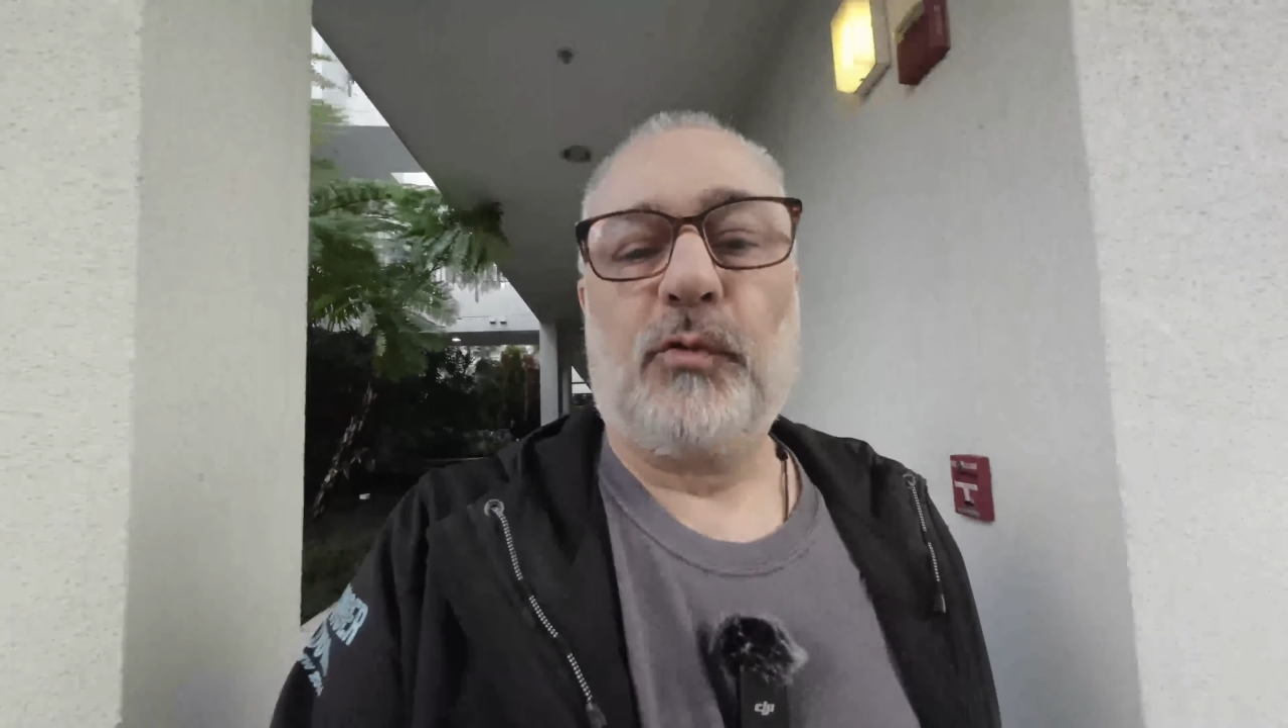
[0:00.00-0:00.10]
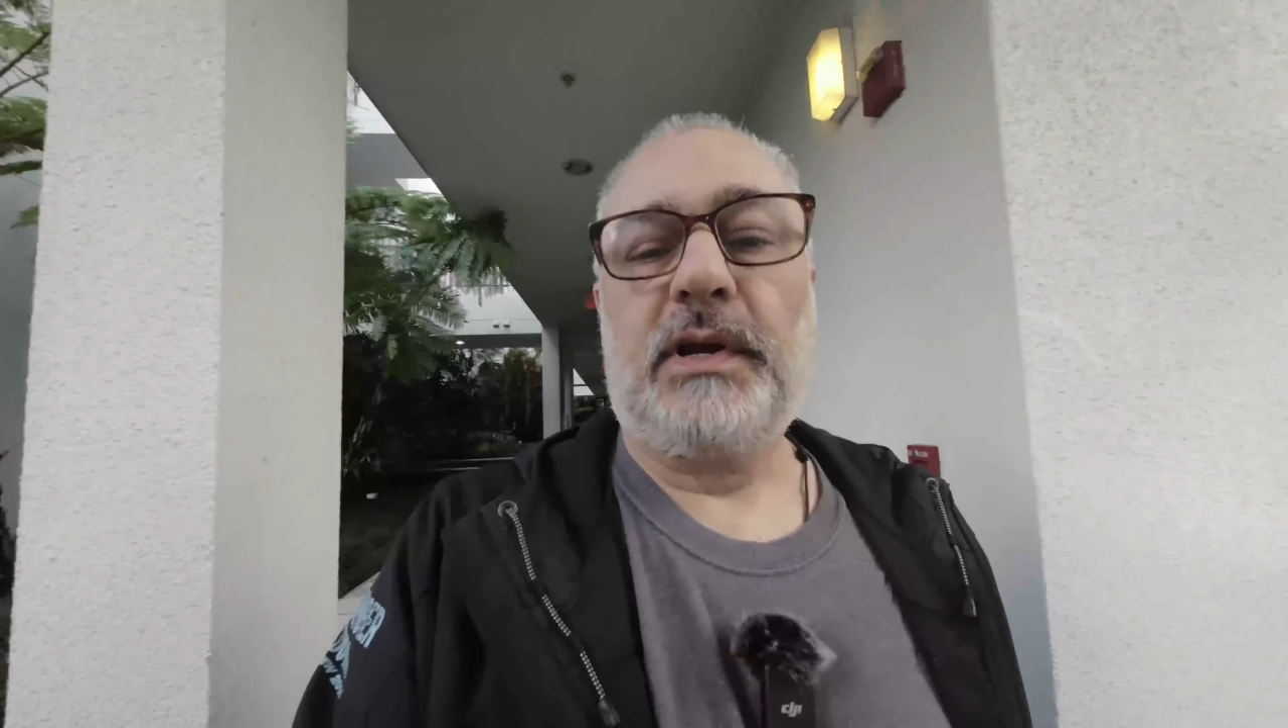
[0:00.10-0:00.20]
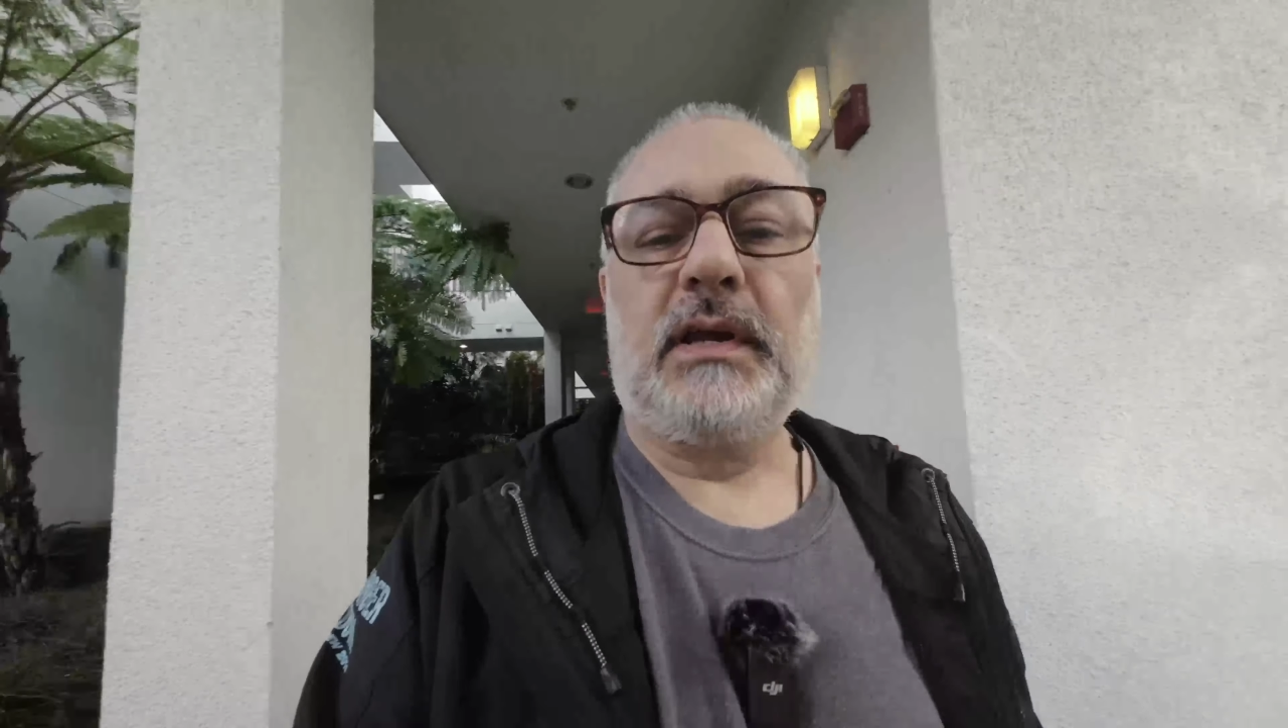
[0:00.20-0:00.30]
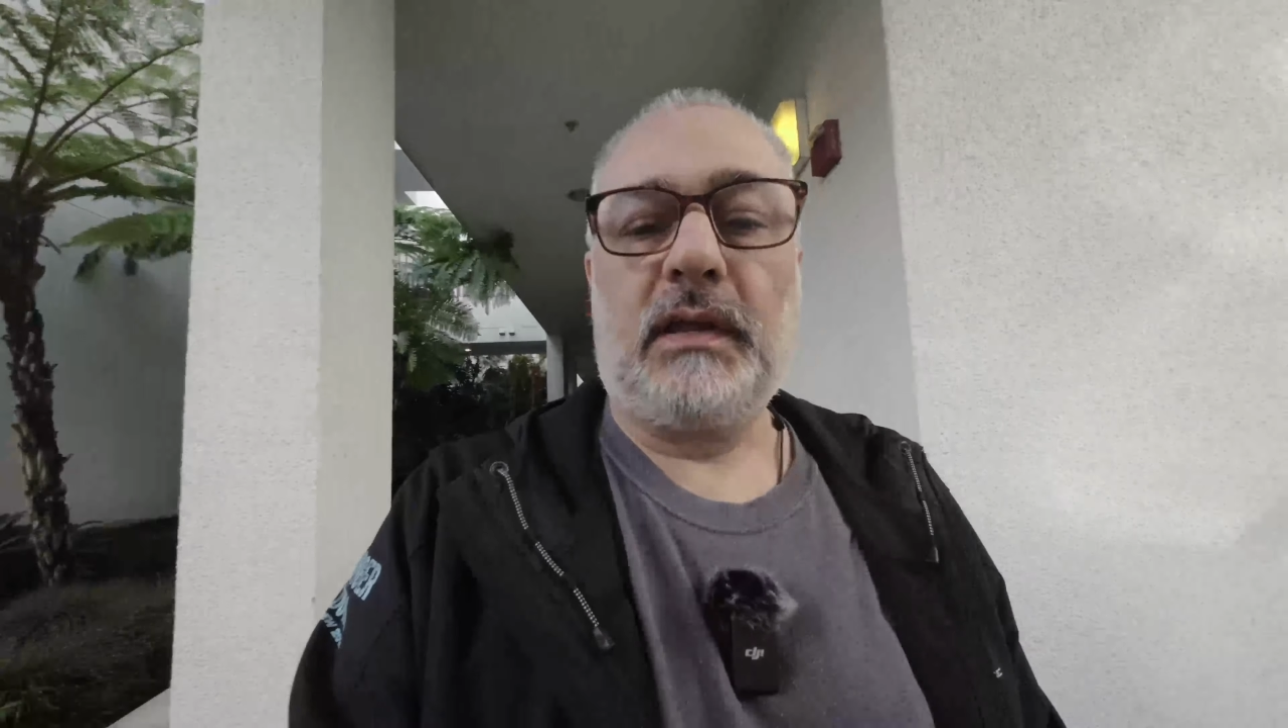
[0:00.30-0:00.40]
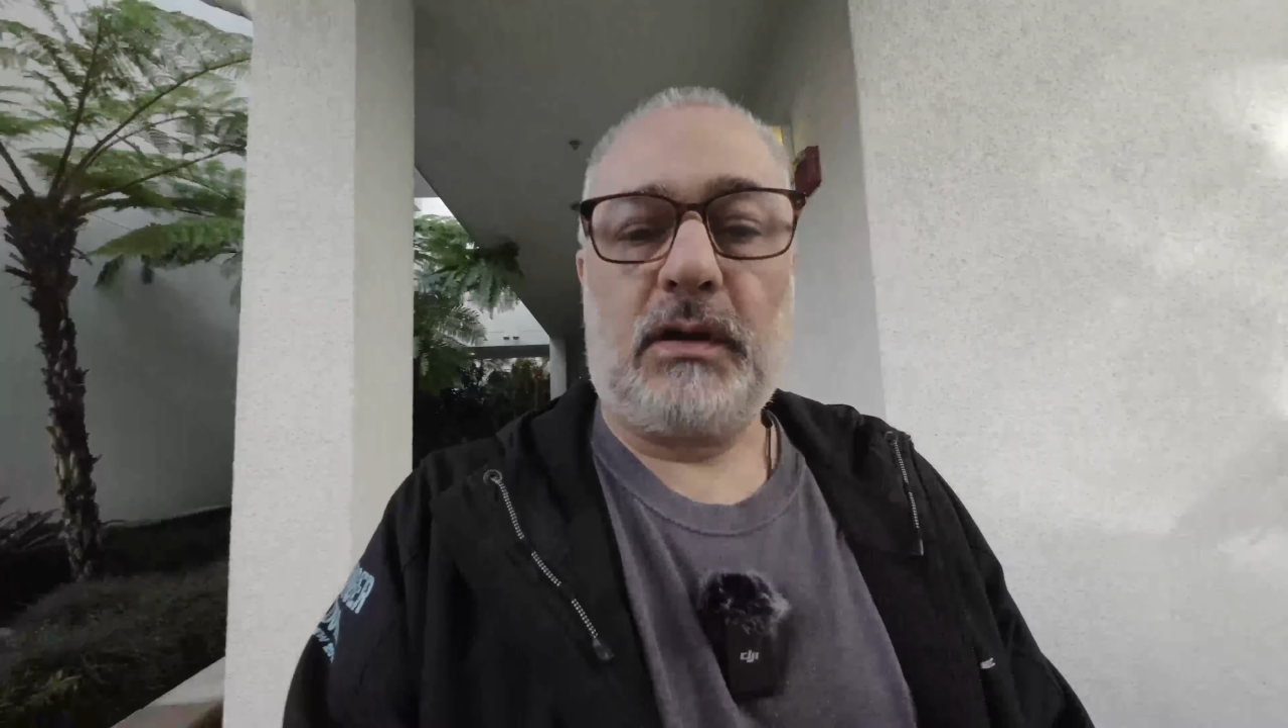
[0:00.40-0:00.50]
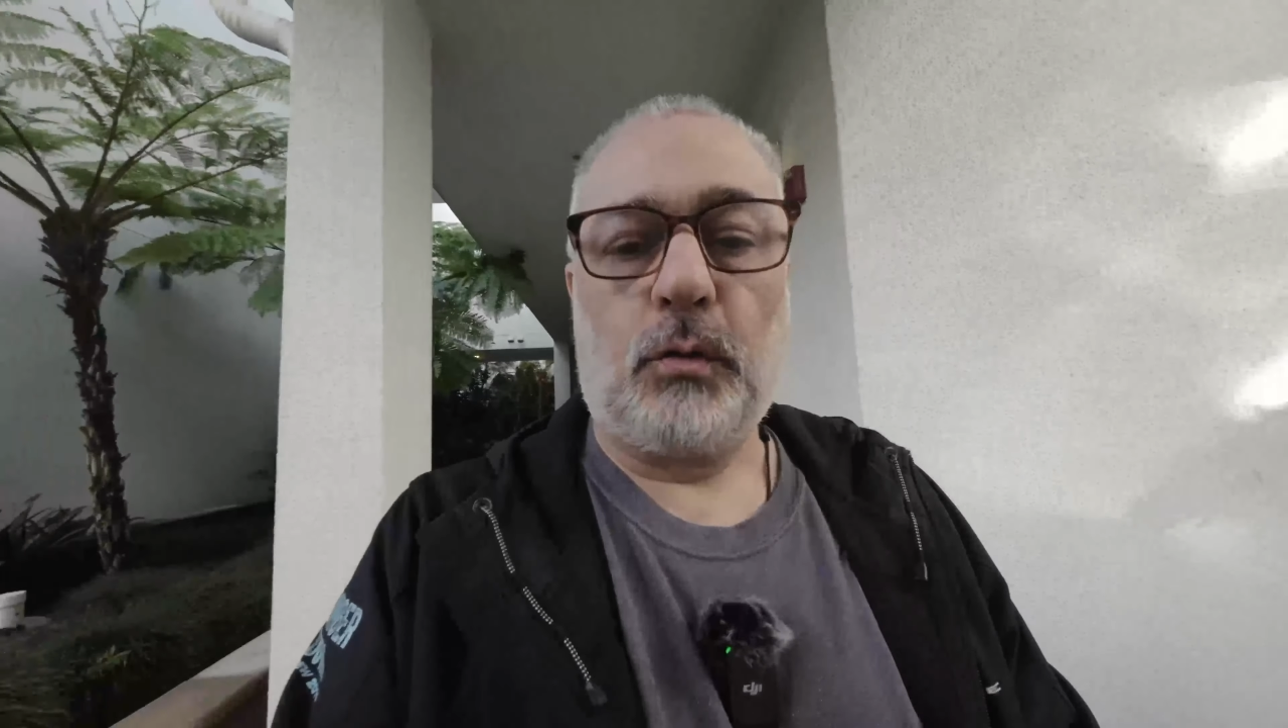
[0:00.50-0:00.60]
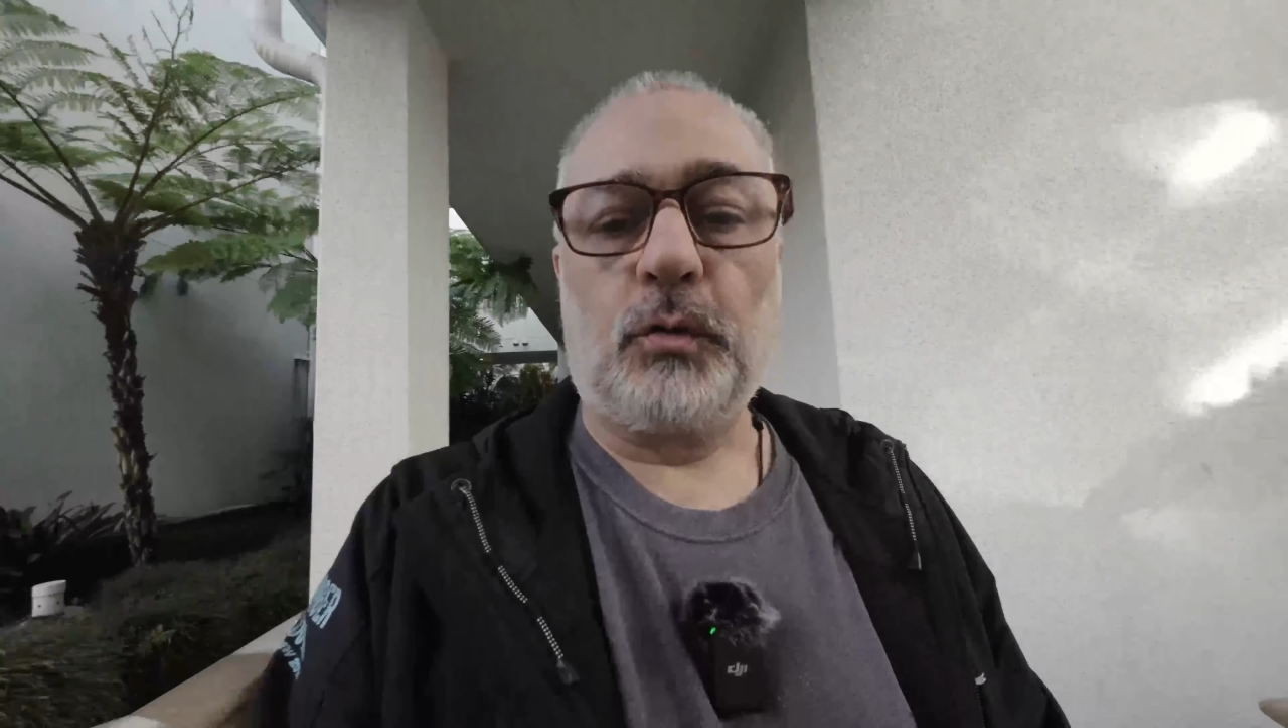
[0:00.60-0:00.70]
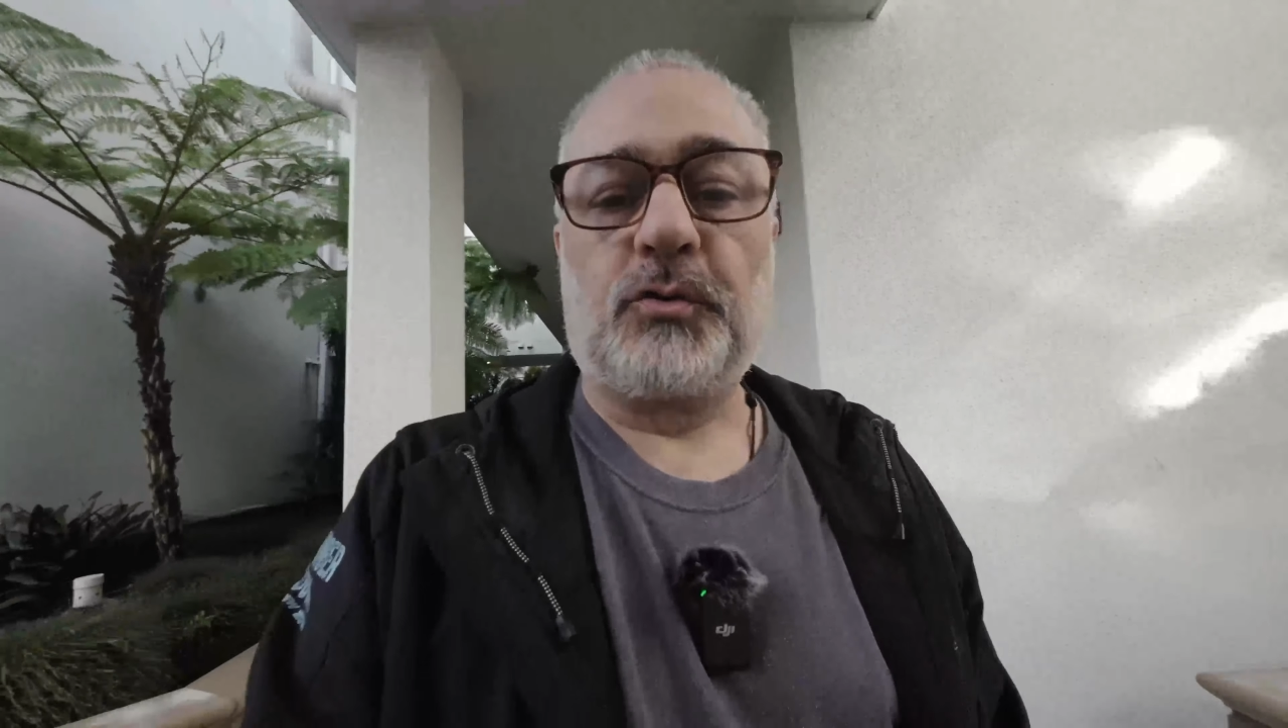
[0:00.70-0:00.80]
really cool